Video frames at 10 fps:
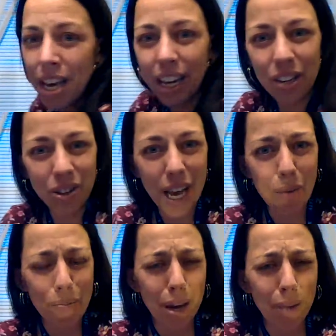can you see how
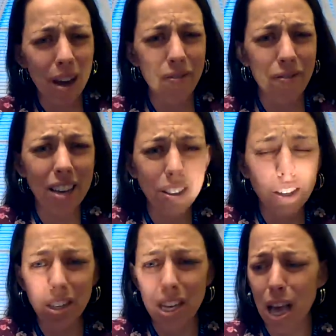big my face
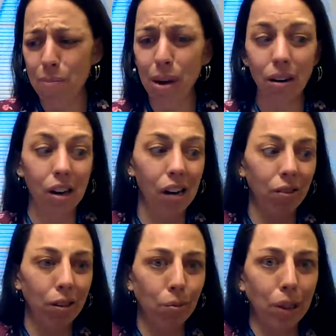looks in that mirror? I'll have
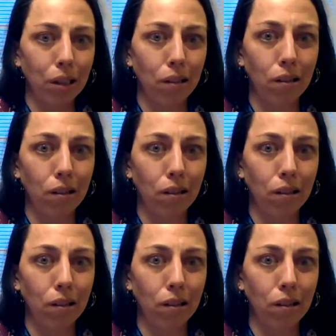to go back and